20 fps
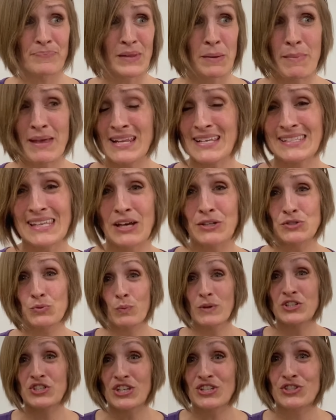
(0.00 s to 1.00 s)
many sounds we
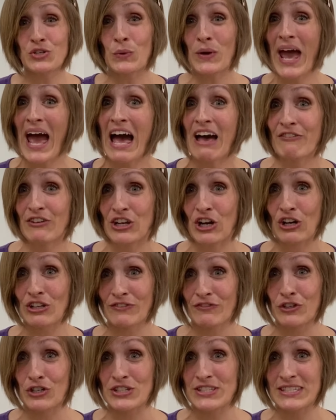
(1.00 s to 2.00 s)
just don't have in our
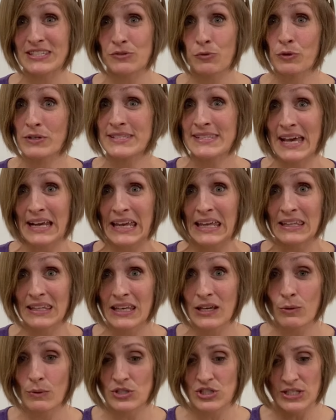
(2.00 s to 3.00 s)
first or second
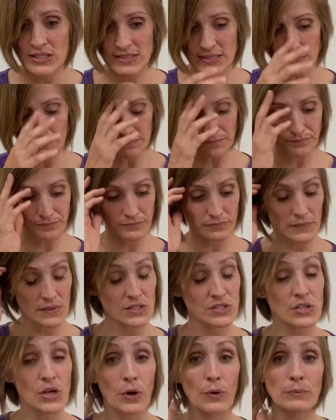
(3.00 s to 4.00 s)
languages.
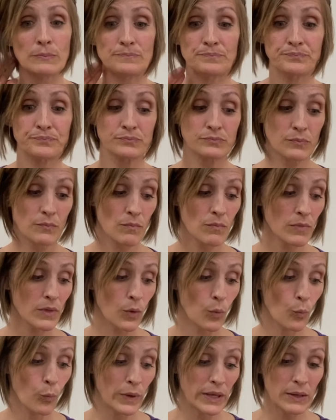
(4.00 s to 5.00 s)
So
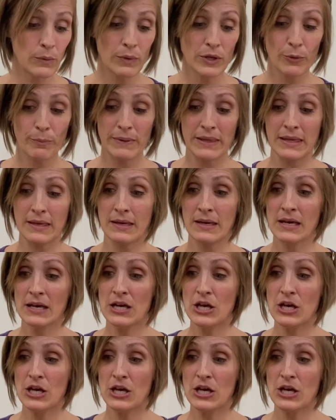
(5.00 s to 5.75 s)
we will be